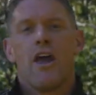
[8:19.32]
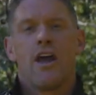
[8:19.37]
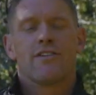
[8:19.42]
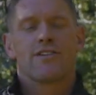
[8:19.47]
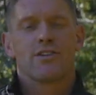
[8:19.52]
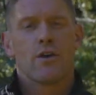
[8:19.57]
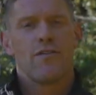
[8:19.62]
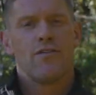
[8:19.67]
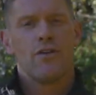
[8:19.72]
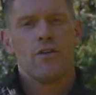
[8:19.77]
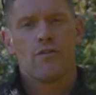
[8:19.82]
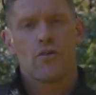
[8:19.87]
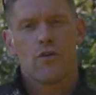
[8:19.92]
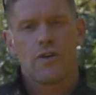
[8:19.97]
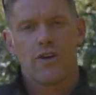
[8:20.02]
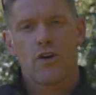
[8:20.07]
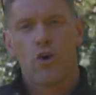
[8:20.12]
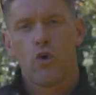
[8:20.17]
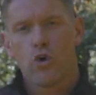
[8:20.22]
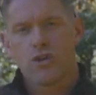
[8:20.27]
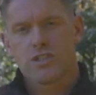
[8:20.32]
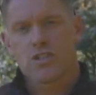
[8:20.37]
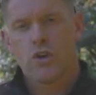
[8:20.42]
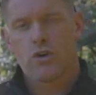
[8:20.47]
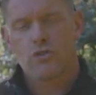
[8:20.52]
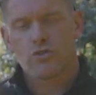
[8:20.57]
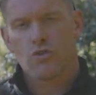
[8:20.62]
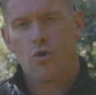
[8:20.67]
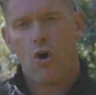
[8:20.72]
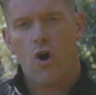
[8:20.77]
So if you've got a
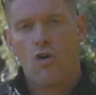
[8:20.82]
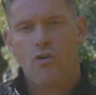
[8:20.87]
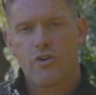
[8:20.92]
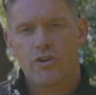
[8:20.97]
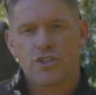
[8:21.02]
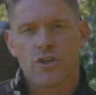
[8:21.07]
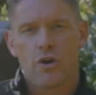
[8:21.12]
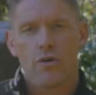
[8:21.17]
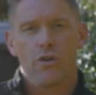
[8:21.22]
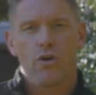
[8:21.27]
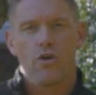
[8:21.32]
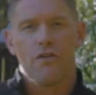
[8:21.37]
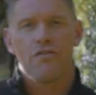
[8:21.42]
horticultural horror show that you're